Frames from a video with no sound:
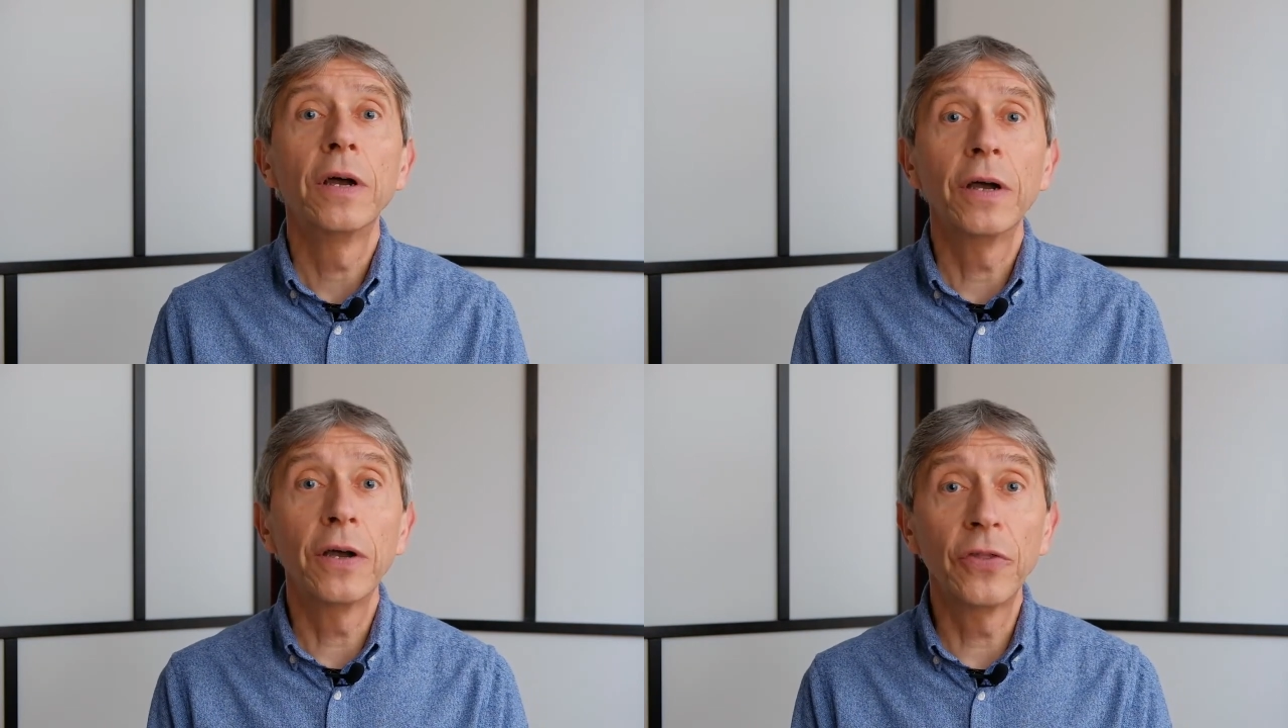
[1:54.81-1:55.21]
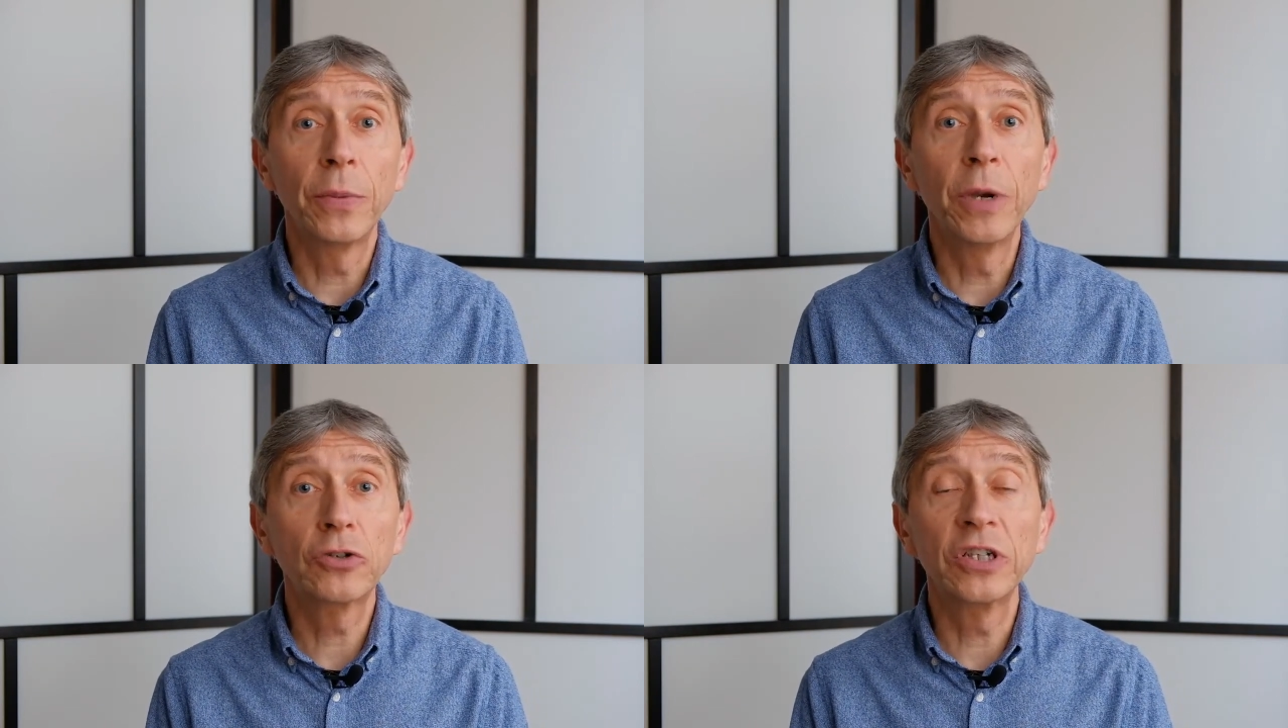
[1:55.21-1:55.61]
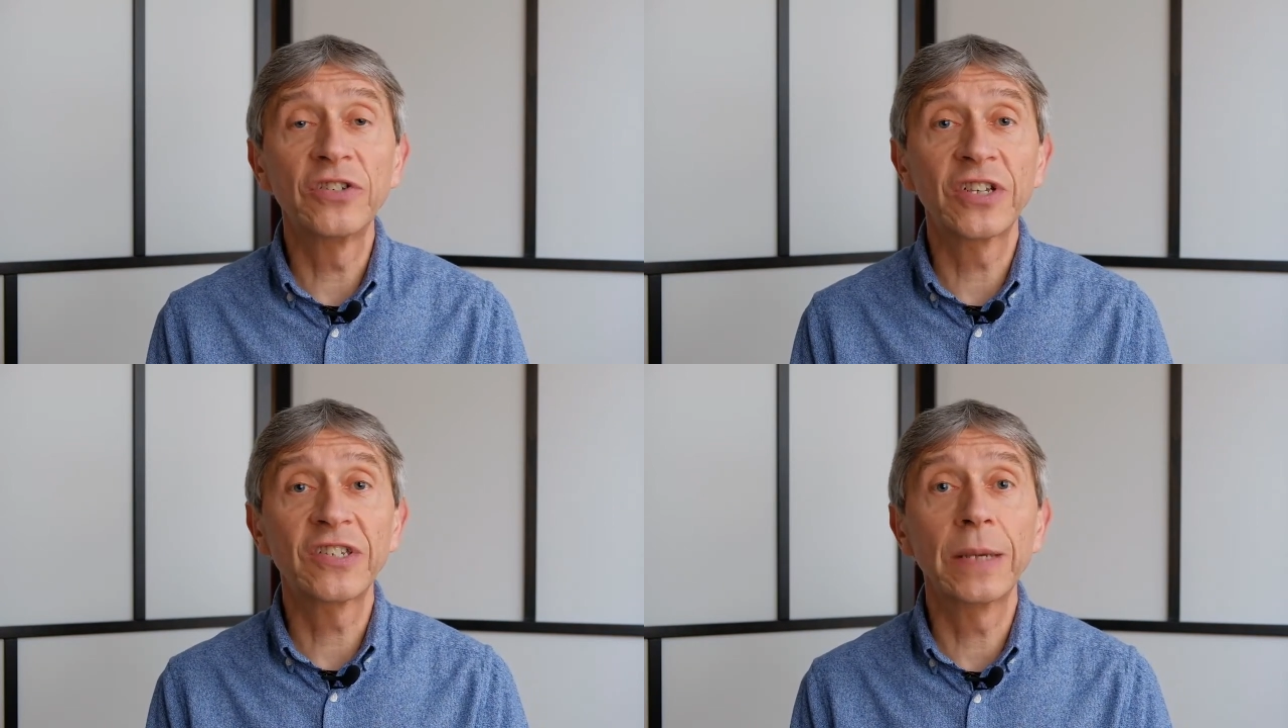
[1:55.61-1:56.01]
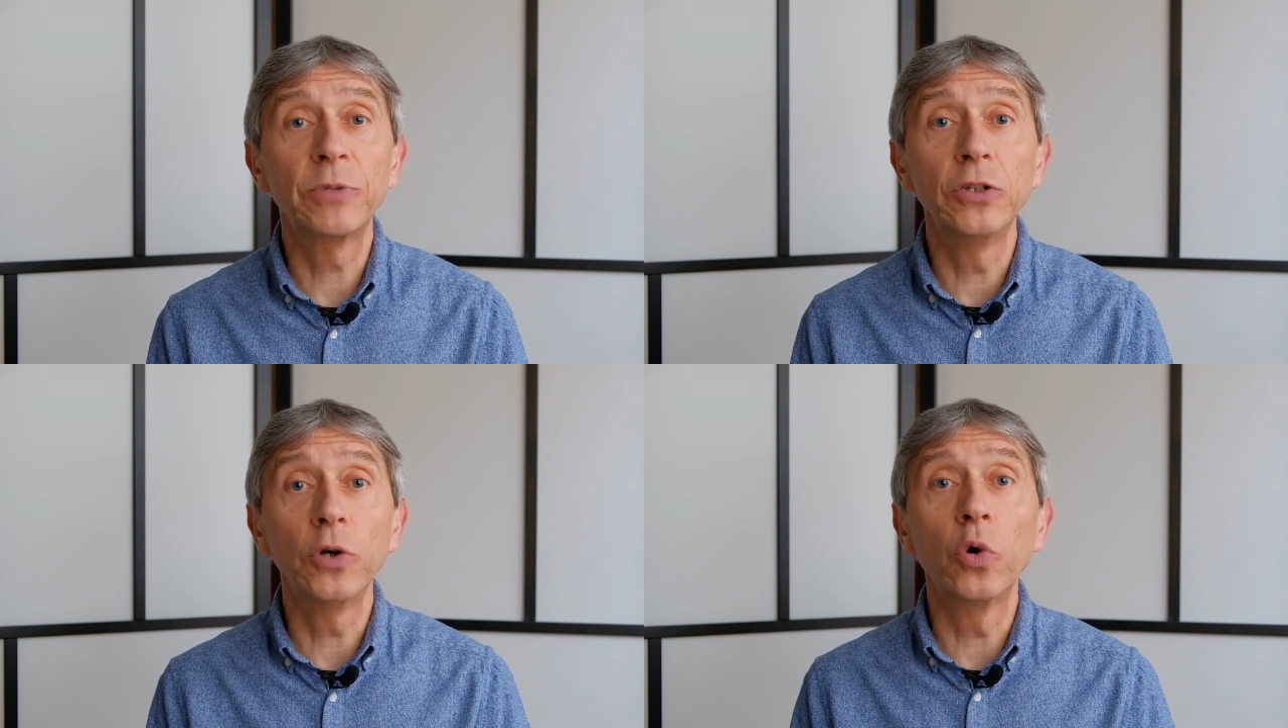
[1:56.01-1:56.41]
the motion is
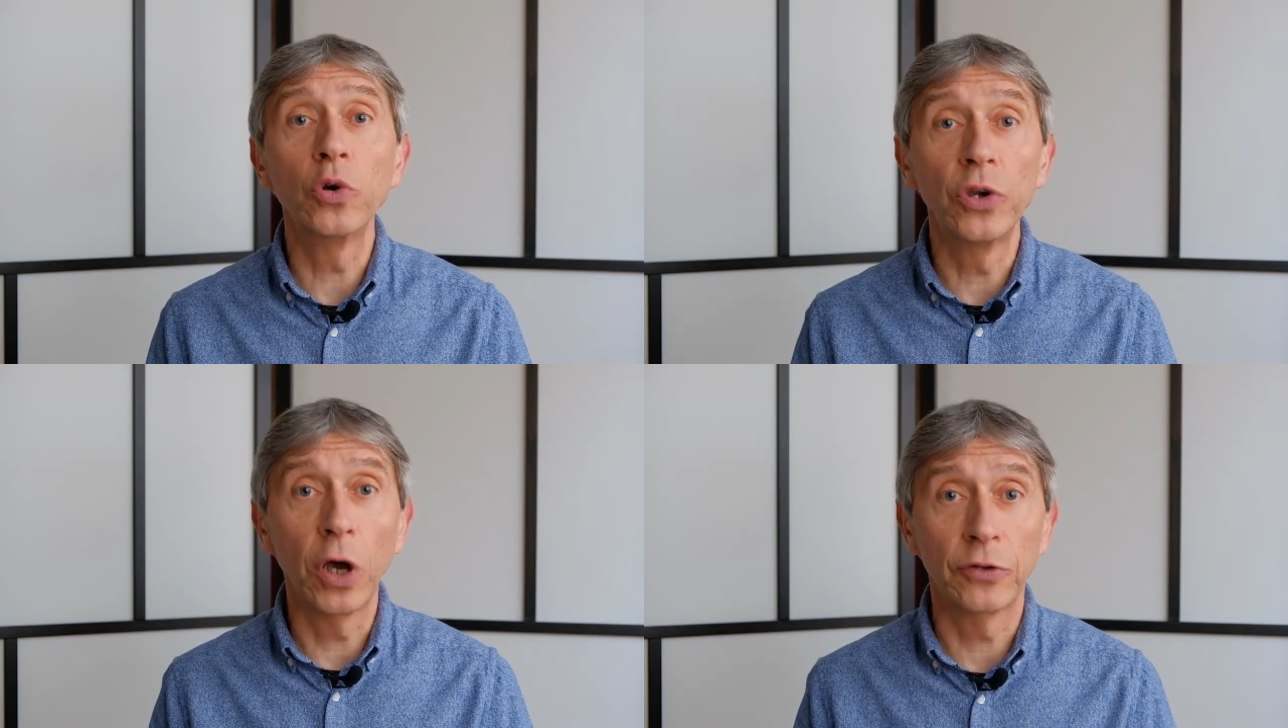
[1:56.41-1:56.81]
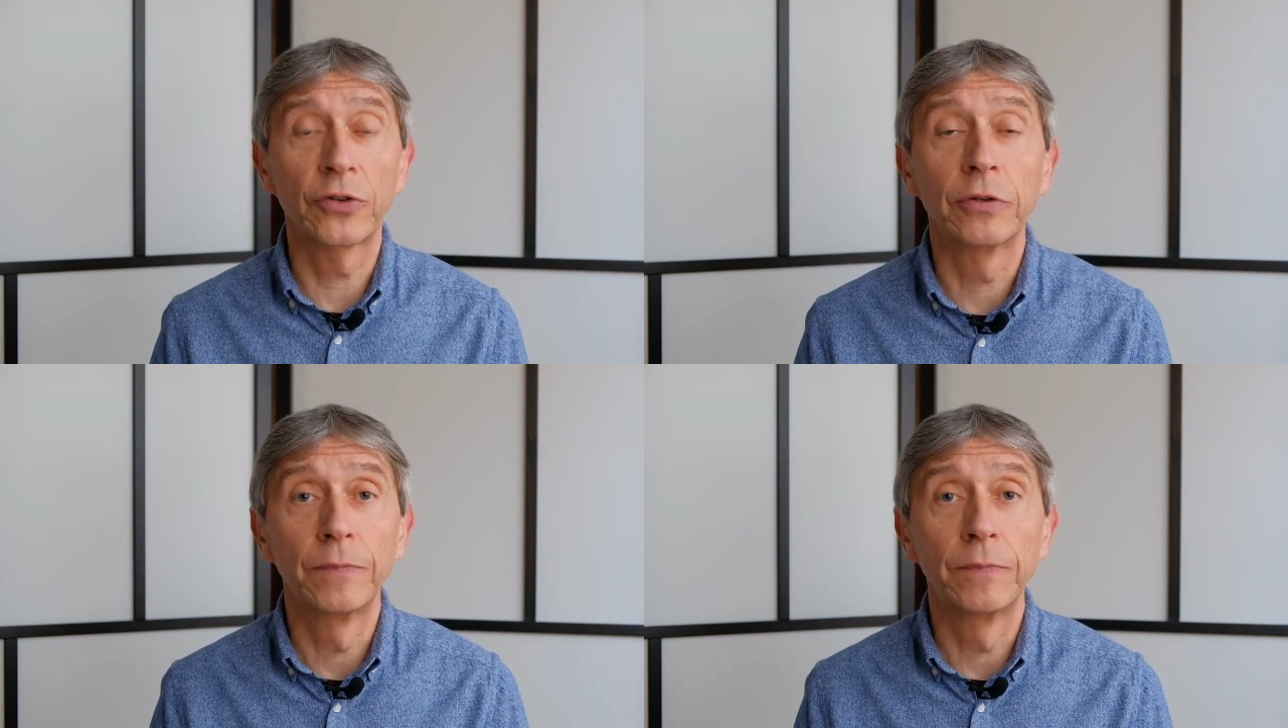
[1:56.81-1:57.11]
accepted or not.